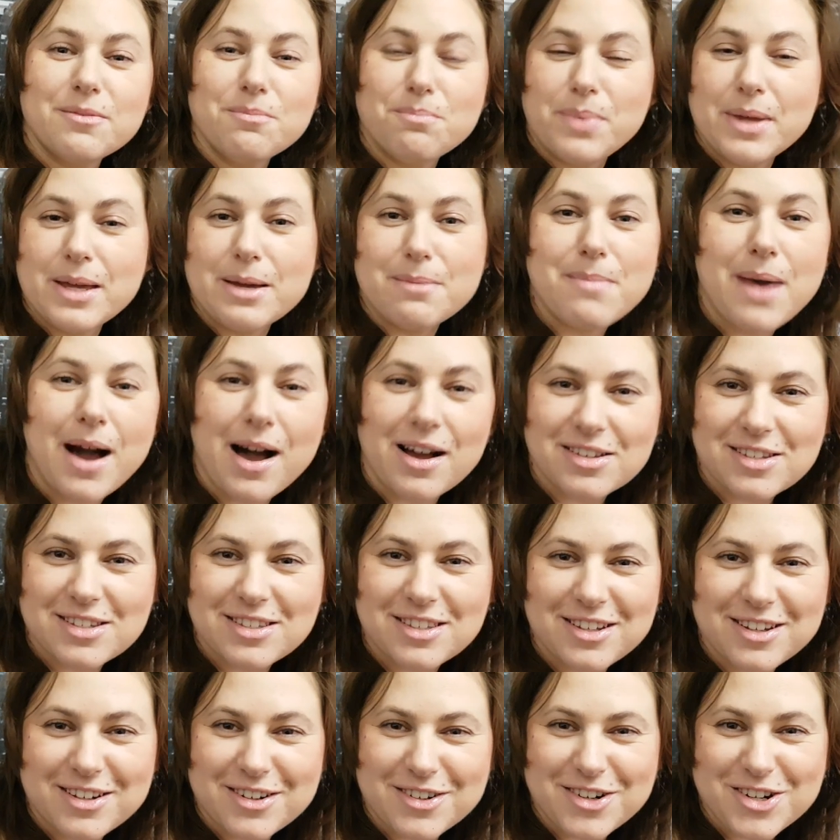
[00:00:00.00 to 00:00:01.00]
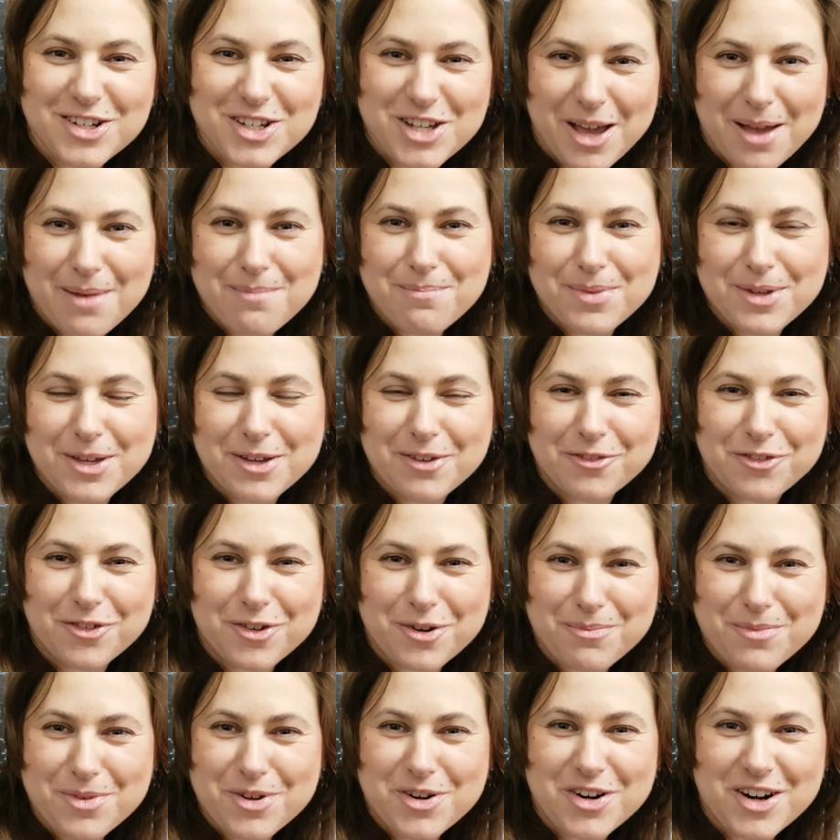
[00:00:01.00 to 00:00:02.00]
big master or champion
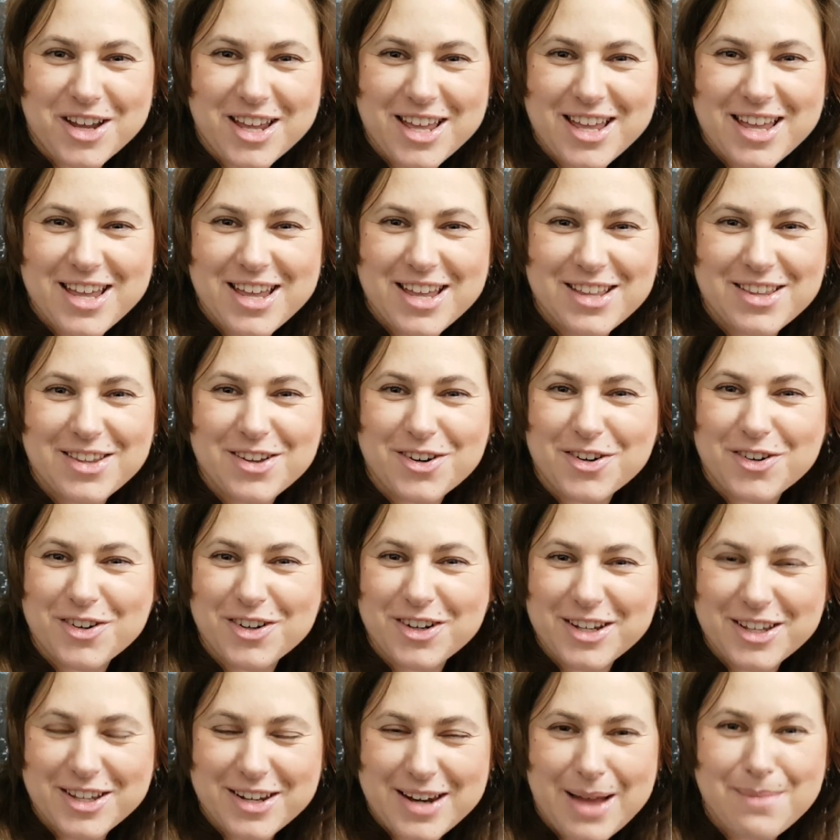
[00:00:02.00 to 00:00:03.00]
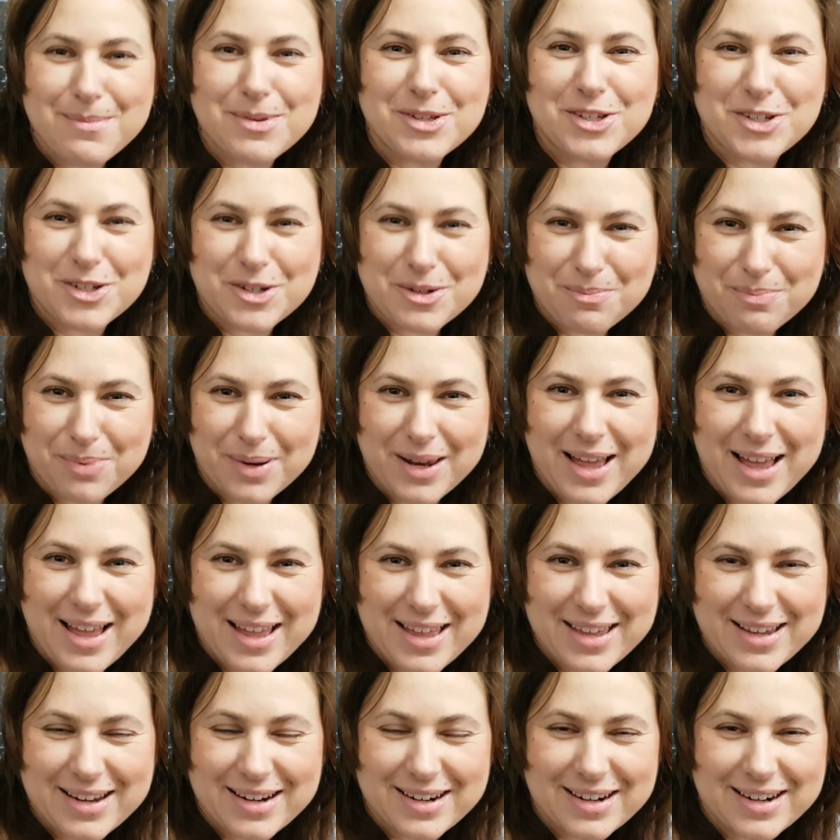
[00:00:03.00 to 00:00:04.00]
from your kid or only an amateur
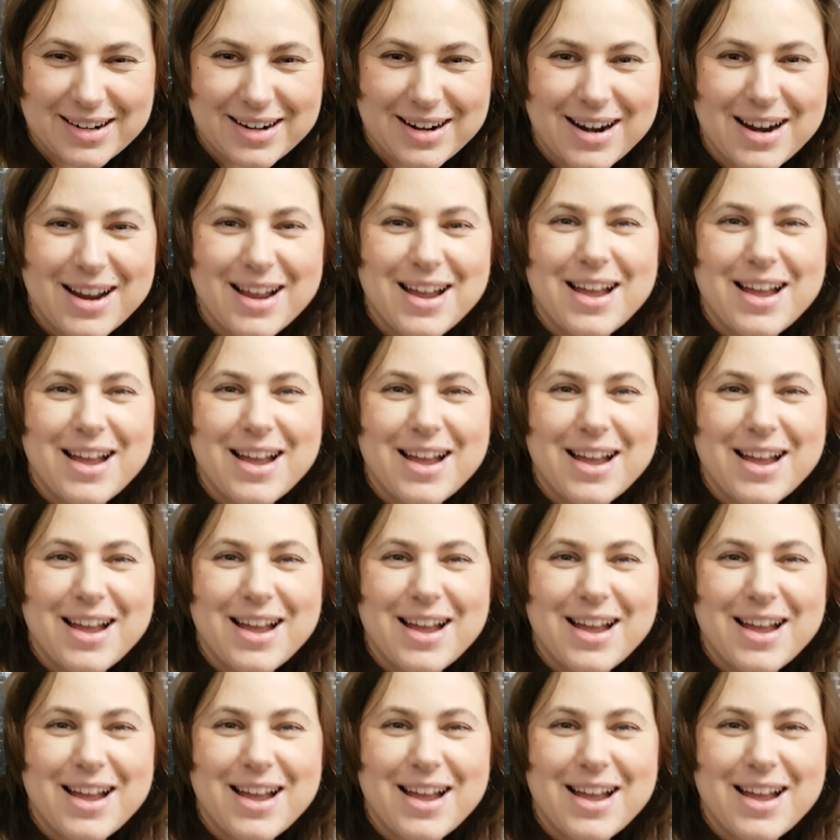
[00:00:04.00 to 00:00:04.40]
player,